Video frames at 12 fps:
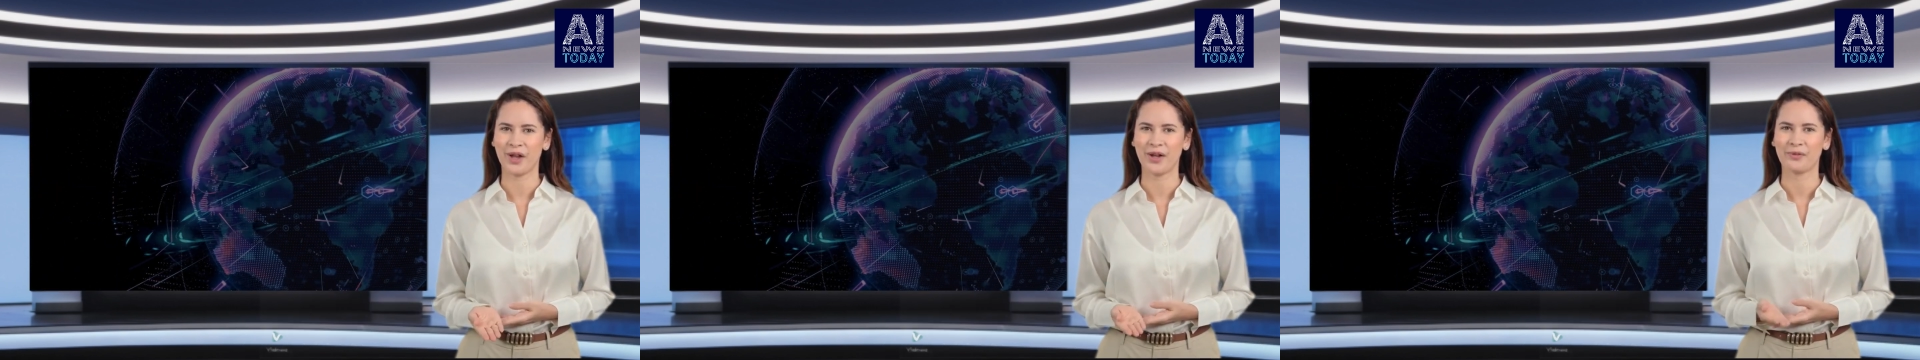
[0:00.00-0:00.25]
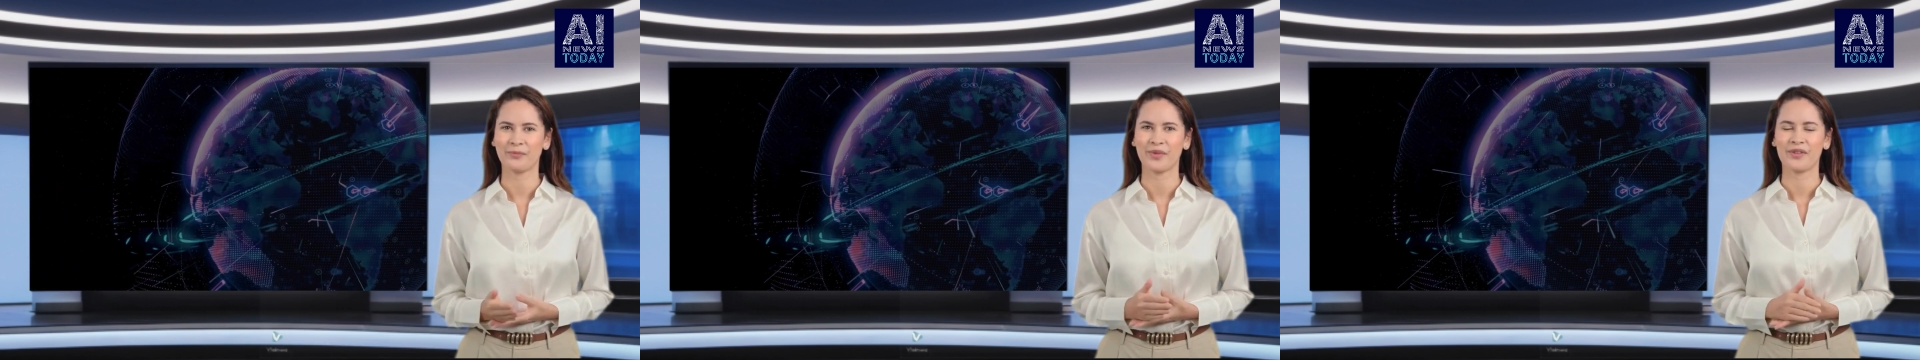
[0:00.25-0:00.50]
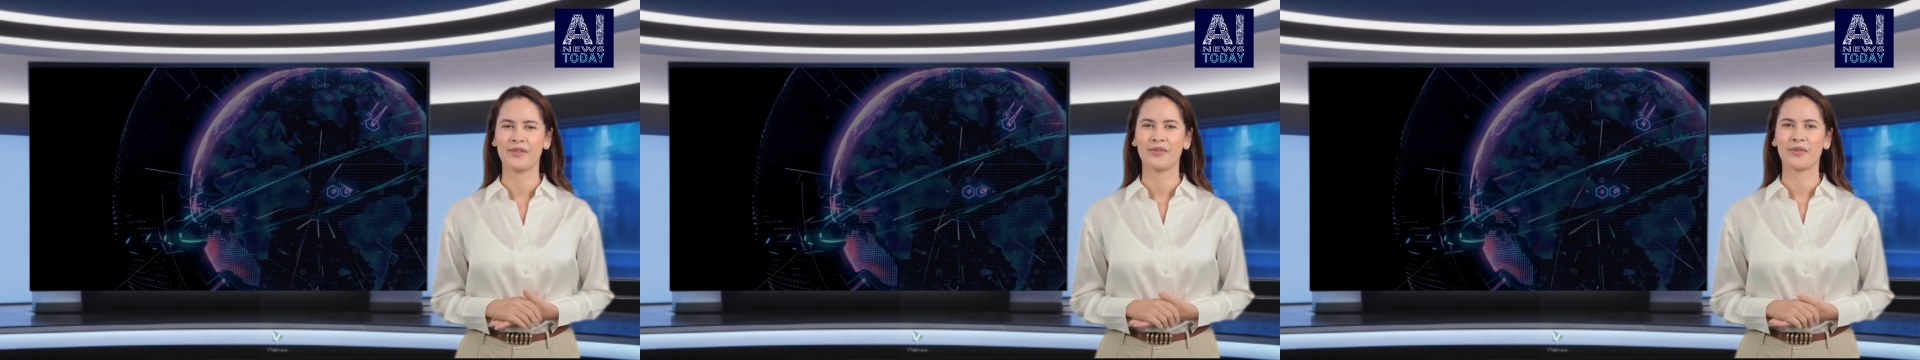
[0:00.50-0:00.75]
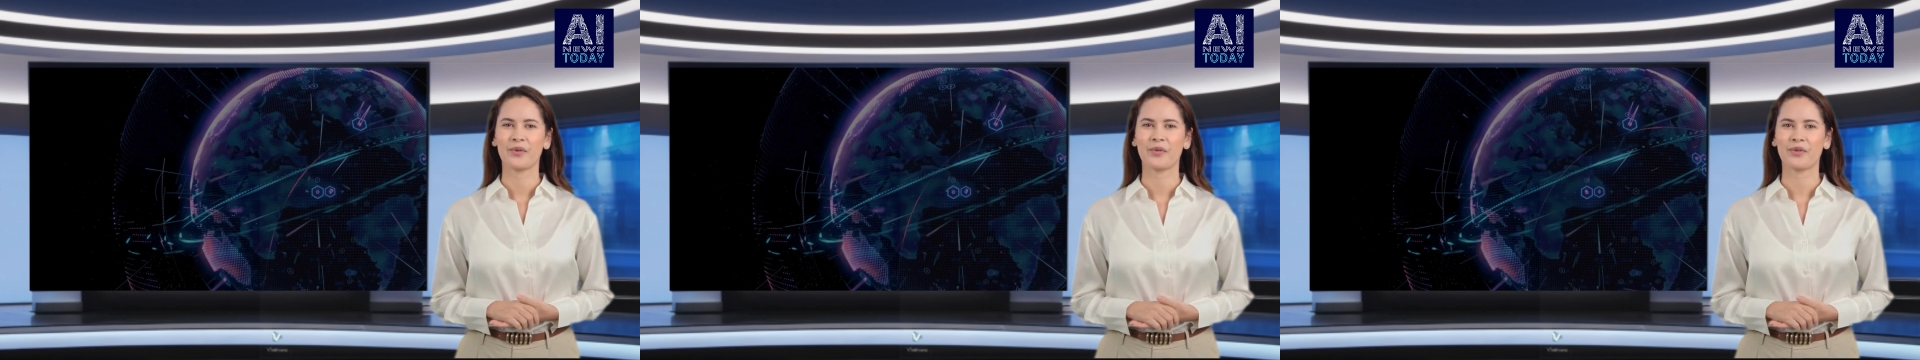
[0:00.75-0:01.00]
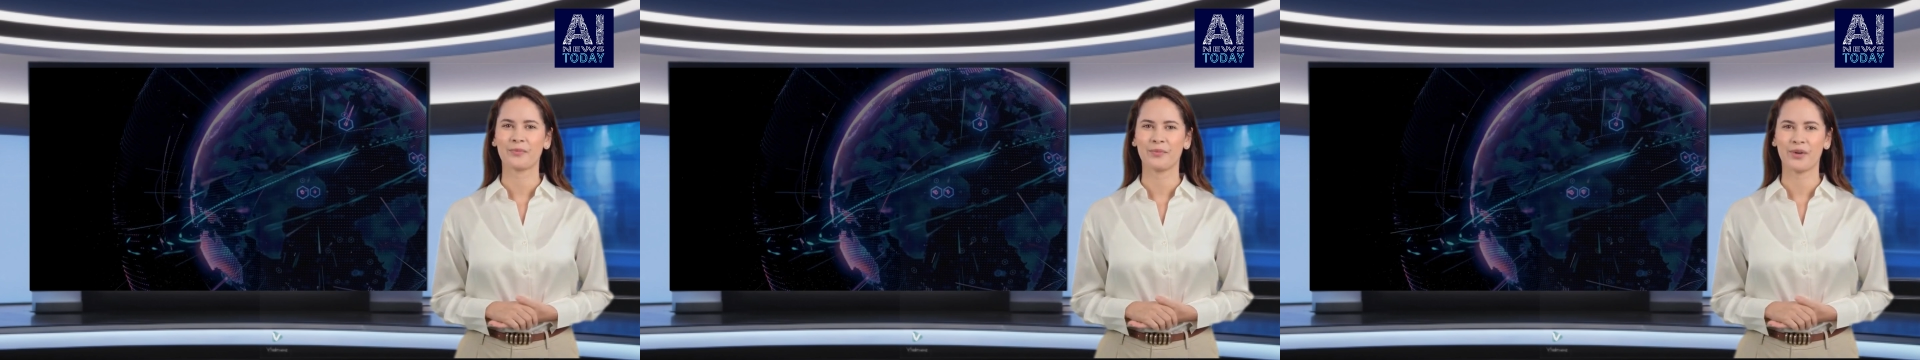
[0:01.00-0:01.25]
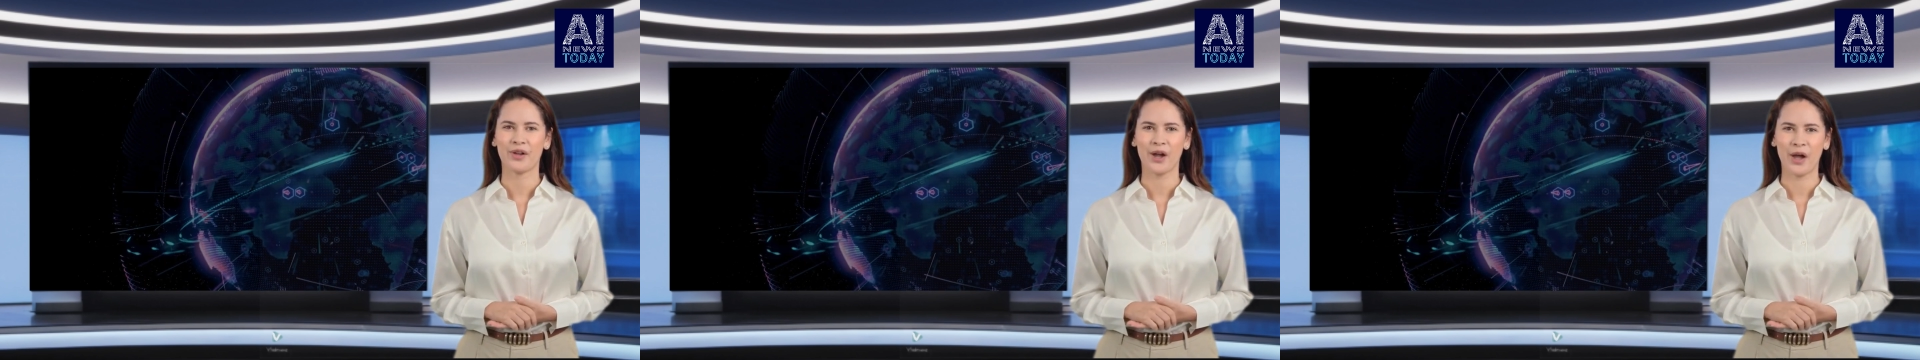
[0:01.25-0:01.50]
In a recent social
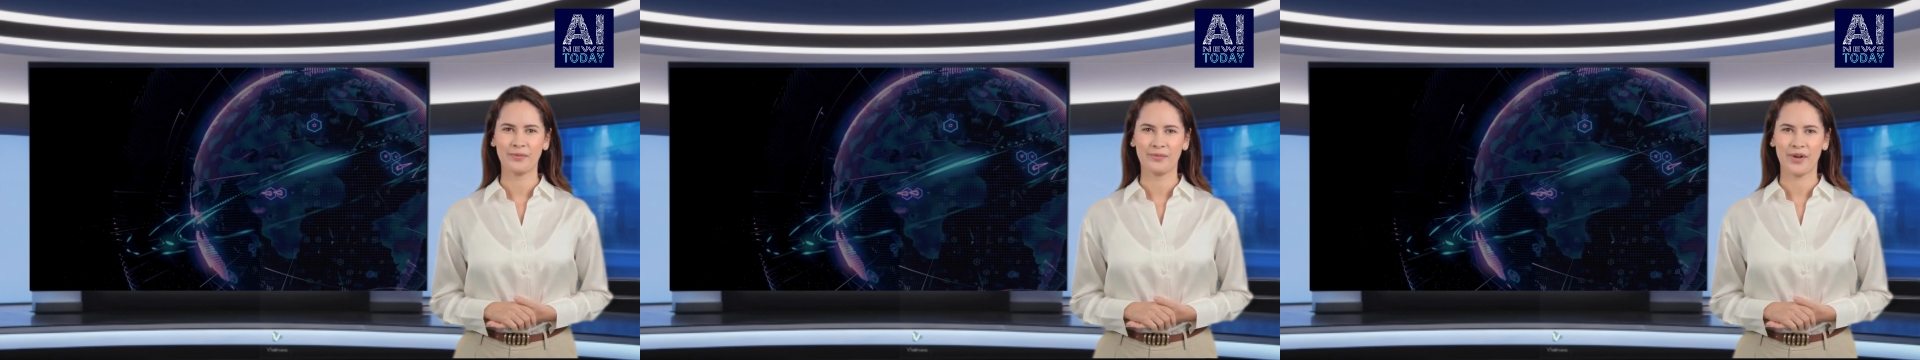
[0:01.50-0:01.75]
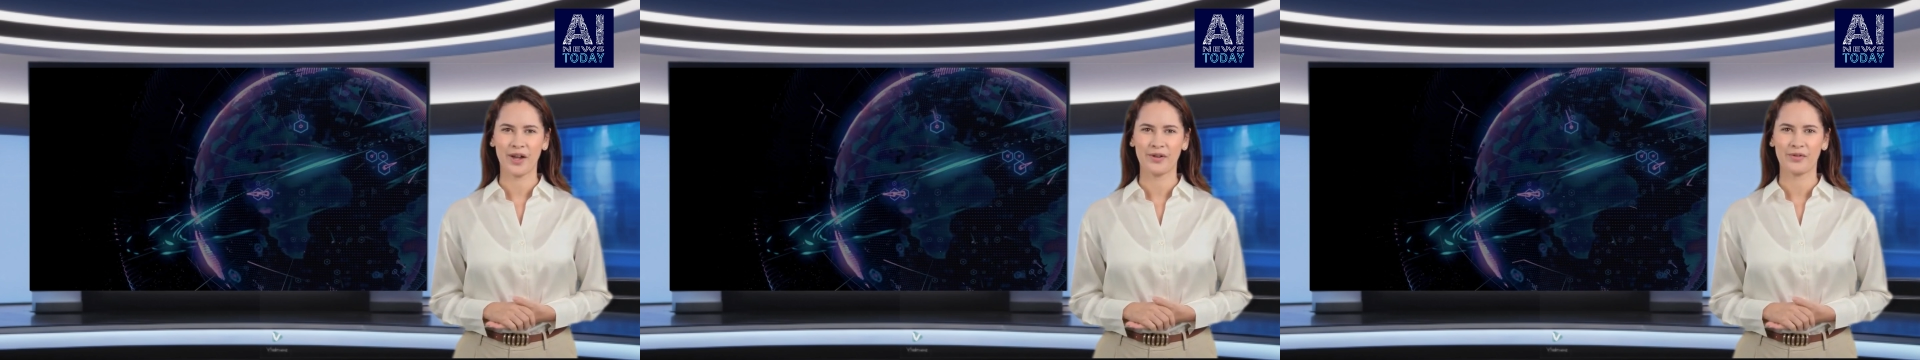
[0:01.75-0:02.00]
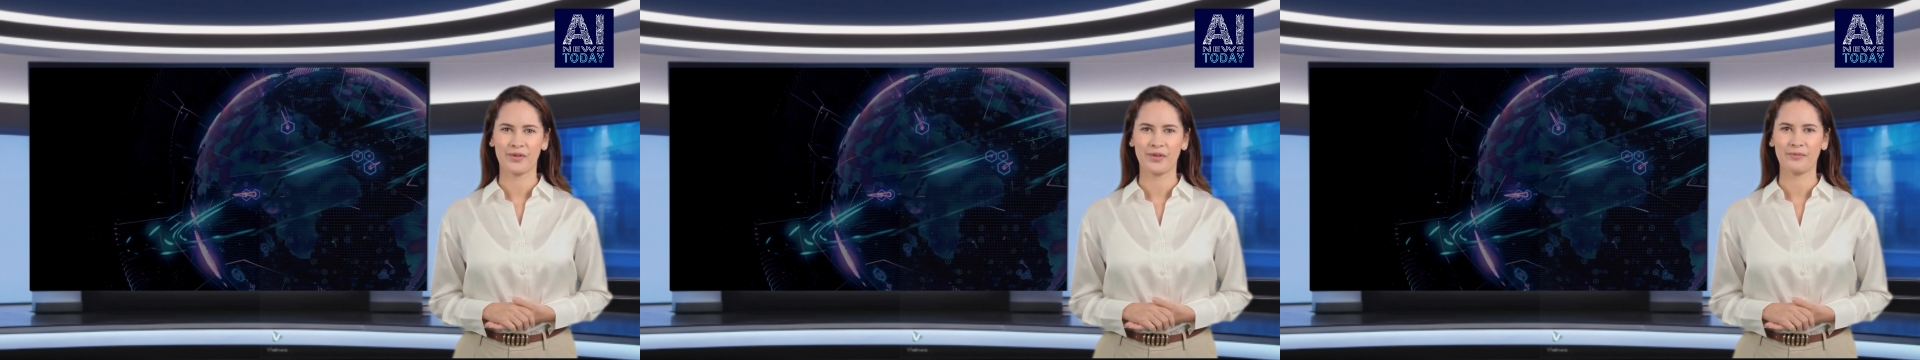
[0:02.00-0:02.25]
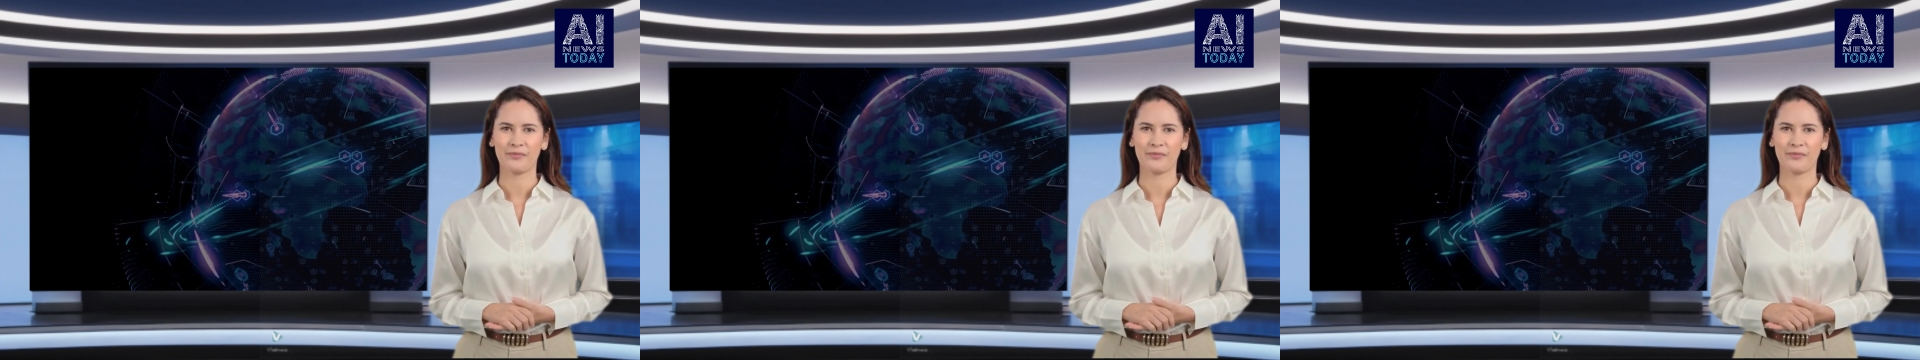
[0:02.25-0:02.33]
media update,